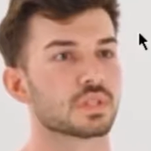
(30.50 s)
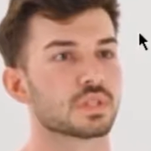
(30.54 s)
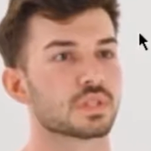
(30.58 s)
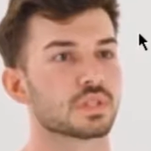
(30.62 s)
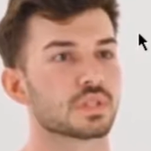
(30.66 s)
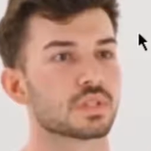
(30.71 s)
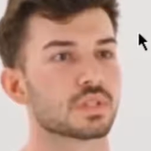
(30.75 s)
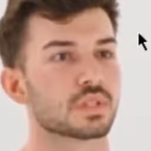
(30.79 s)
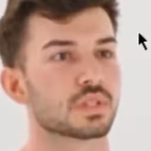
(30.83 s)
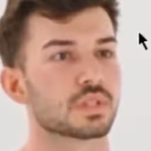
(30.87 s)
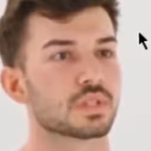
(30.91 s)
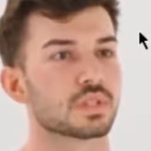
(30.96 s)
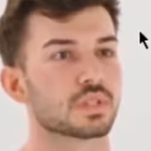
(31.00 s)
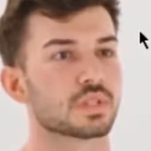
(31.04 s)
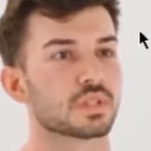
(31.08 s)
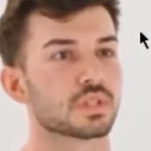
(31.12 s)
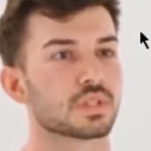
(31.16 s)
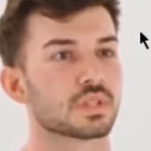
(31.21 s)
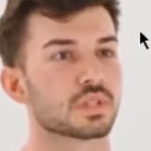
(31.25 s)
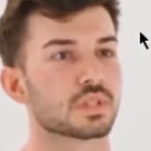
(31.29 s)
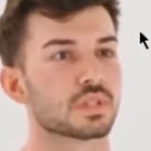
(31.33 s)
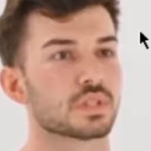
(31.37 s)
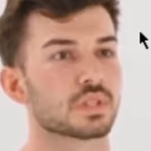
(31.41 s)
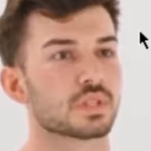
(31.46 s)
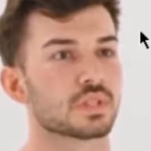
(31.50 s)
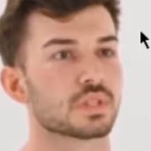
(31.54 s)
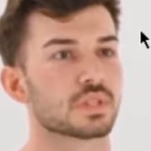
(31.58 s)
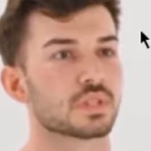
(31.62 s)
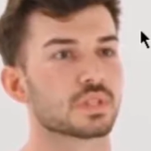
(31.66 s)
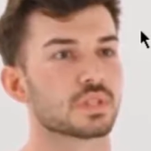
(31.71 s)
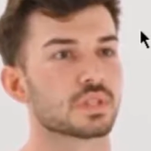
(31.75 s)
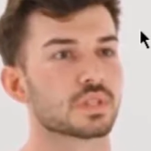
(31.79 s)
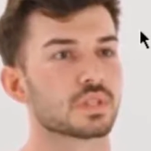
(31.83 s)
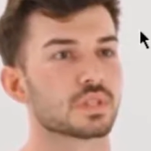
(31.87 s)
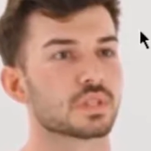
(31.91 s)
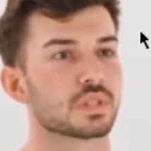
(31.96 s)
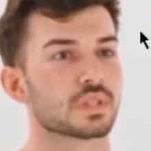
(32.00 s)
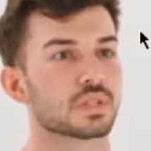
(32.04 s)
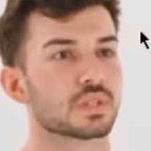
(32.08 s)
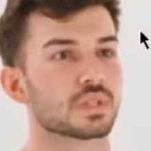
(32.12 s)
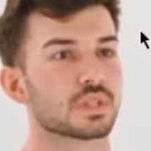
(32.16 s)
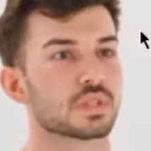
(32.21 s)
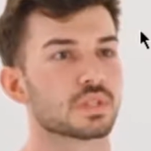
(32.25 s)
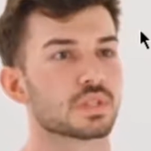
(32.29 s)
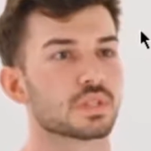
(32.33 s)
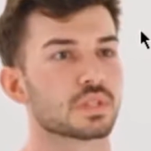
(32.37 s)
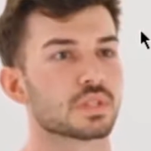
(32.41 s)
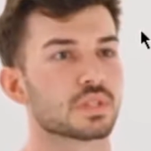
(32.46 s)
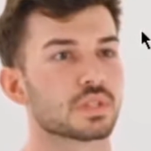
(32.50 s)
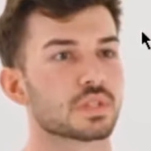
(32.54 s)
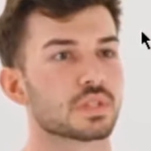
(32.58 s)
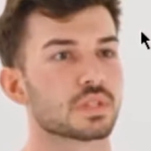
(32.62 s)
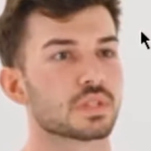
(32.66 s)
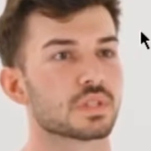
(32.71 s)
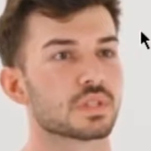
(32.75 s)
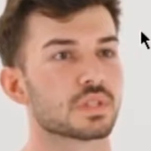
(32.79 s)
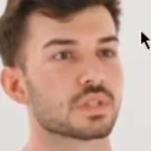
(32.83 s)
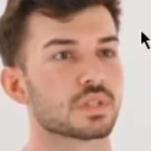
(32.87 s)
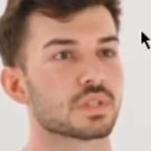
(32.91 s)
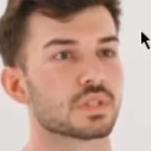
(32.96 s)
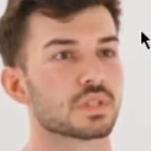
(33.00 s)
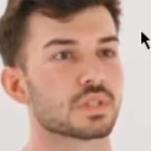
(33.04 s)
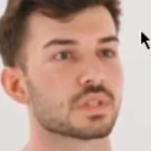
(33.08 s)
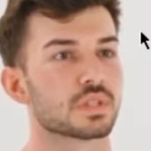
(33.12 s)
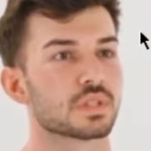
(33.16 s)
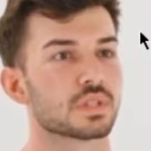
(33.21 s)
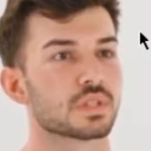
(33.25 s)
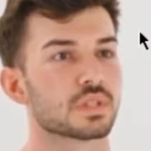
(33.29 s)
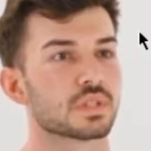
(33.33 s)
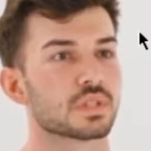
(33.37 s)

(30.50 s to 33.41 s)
No words are spoken by the person on screen.